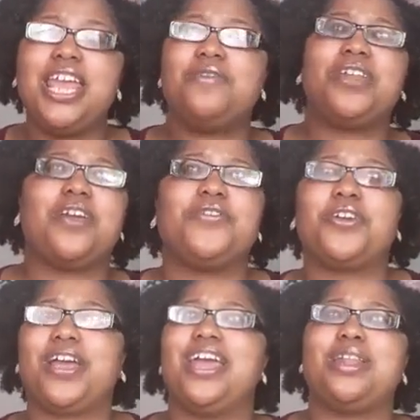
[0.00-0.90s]
even if
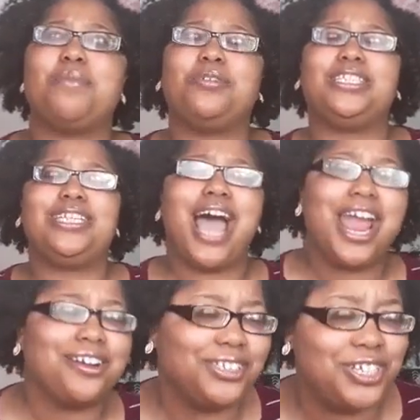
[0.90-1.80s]
you're in the most
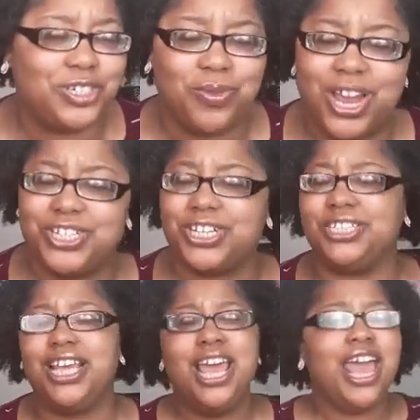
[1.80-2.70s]
dire
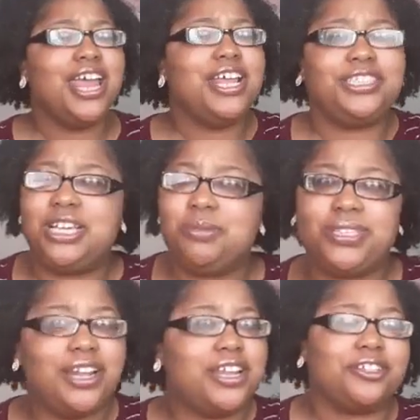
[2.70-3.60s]
situations and it
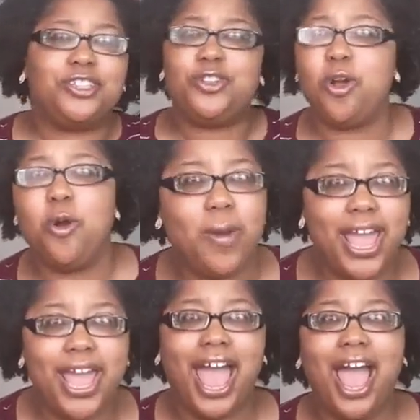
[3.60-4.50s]
seems like there's no
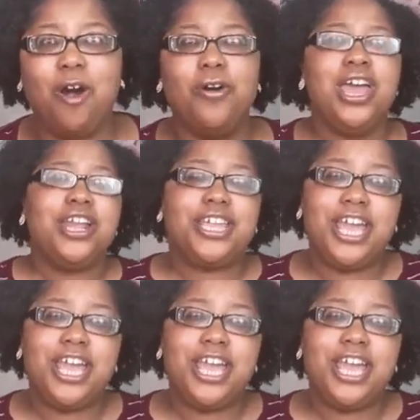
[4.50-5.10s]
way out,